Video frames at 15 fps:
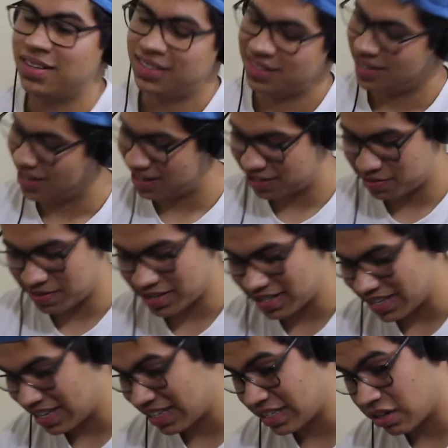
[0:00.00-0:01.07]
Thanks, man.
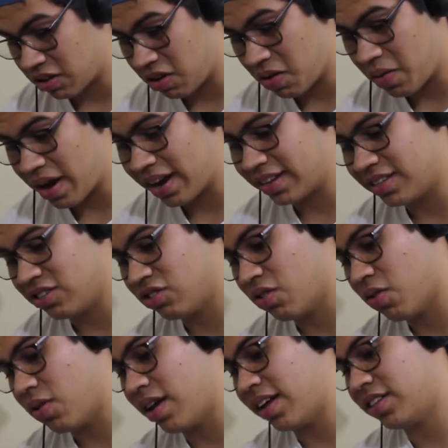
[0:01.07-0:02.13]
Thanks. All right,
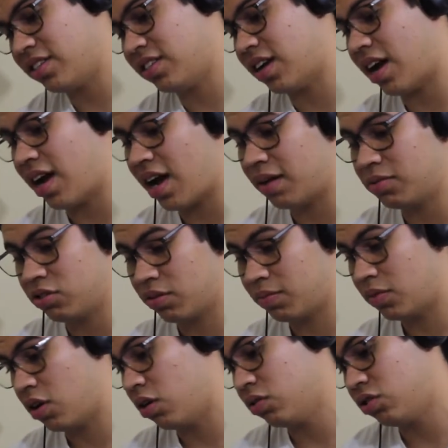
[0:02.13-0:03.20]
so let's start. I have some
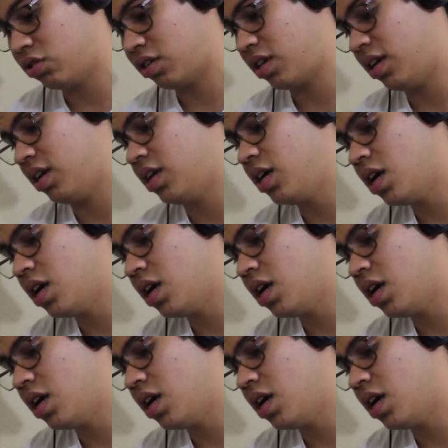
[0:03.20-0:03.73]
notes here.